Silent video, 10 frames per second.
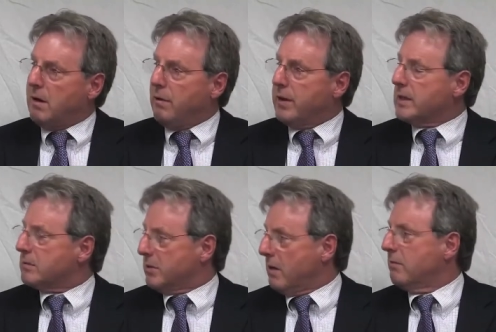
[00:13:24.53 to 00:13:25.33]
all
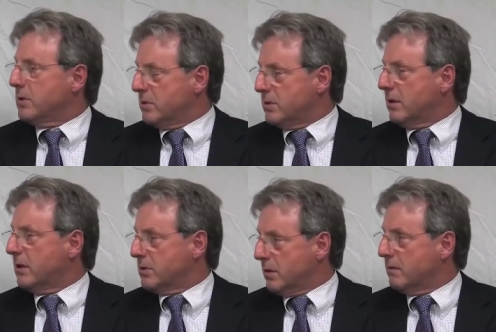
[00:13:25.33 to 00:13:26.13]
this without reducing
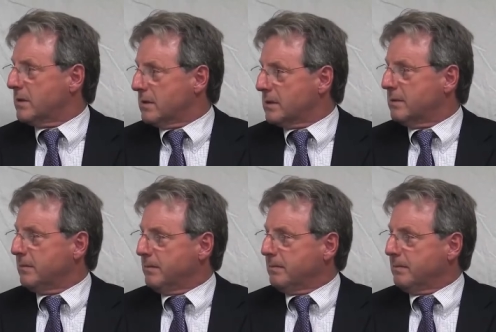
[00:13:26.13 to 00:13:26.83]
any services.